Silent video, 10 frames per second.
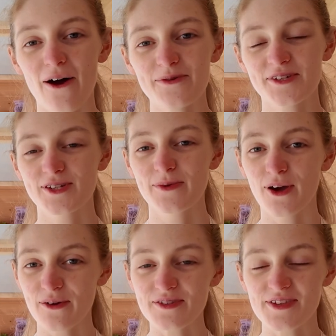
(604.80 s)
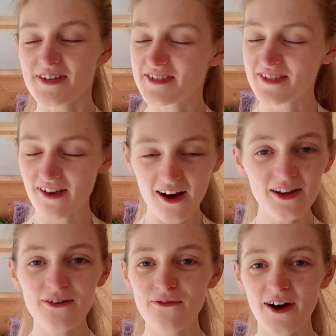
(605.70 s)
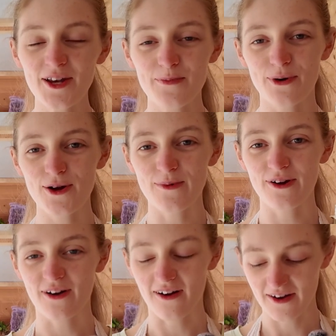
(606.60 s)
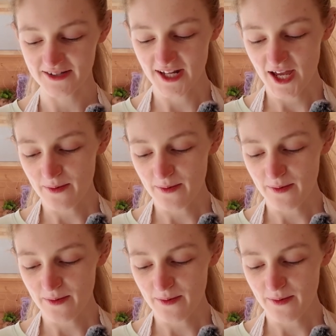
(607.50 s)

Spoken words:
I was going to be going to this Scarlet and Violet promo card,